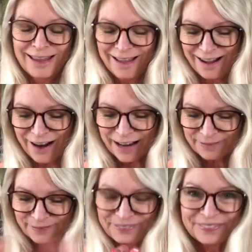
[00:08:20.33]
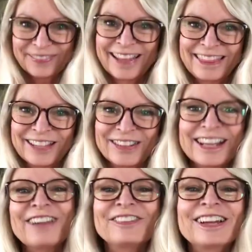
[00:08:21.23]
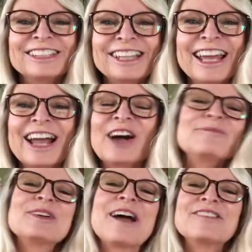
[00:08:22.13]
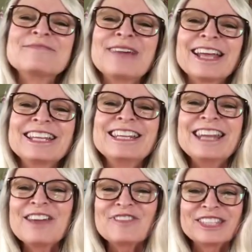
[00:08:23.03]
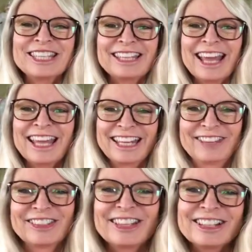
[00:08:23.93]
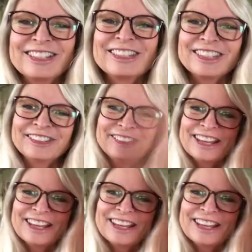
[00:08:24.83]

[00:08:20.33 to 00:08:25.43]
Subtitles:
All right. That's what I got for y'all today. I hope you have a magnificent day, and I will talk to you soon.